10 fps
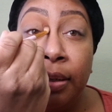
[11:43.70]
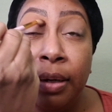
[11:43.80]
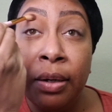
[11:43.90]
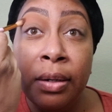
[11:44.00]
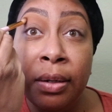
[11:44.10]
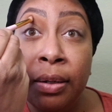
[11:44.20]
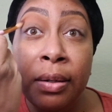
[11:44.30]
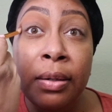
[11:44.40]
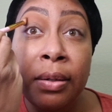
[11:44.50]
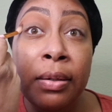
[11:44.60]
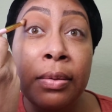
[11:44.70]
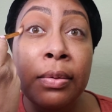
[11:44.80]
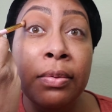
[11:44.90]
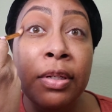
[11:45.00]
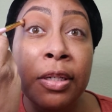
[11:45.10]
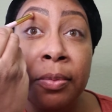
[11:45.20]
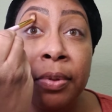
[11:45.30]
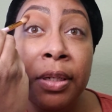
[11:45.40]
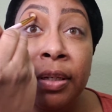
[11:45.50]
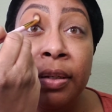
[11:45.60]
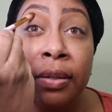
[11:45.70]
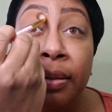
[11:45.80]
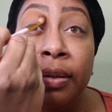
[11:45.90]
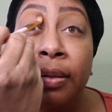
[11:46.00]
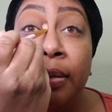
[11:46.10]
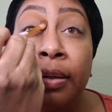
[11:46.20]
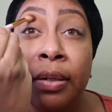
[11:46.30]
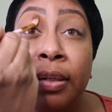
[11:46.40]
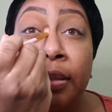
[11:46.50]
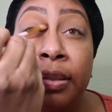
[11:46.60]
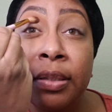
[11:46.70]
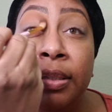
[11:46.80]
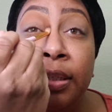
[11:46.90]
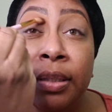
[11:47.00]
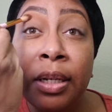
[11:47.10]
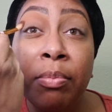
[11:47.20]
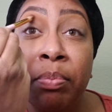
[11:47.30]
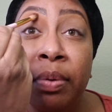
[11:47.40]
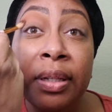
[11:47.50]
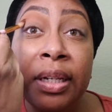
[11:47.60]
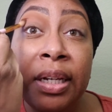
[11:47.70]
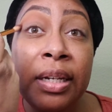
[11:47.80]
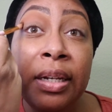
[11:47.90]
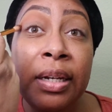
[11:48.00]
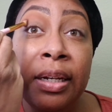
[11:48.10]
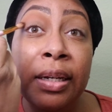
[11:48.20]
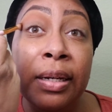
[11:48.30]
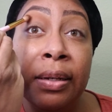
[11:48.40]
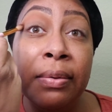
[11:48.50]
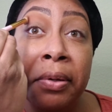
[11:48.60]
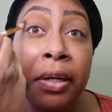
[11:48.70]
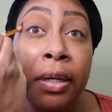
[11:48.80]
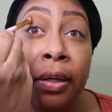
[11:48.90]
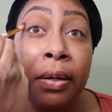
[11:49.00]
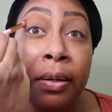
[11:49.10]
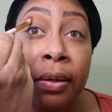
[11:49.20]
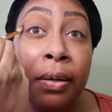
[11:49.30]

all the way up here. Just get that blended in. Okay.